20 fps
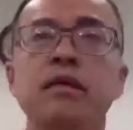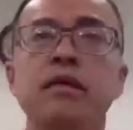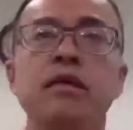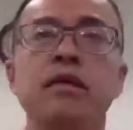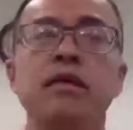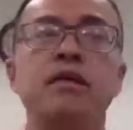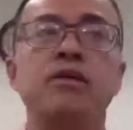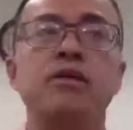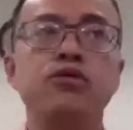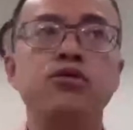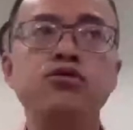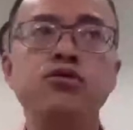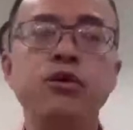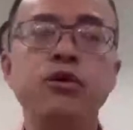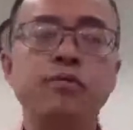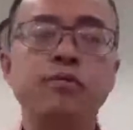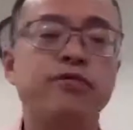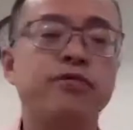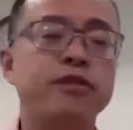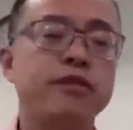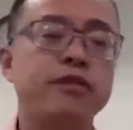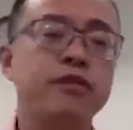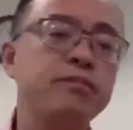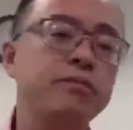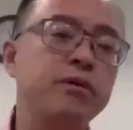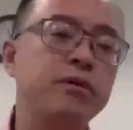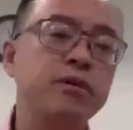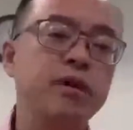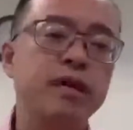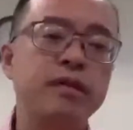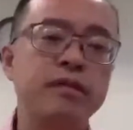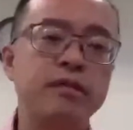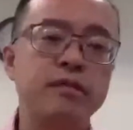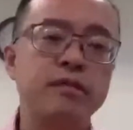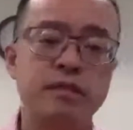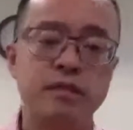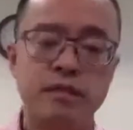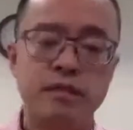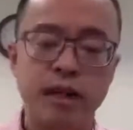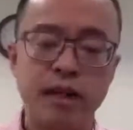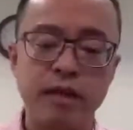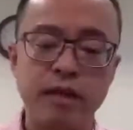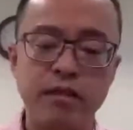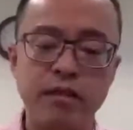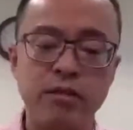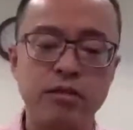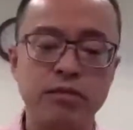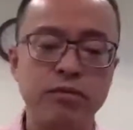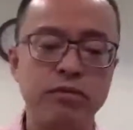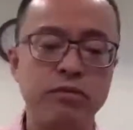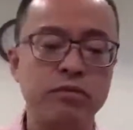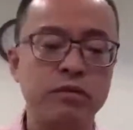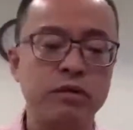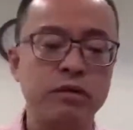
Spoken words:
Europe, for example, has started to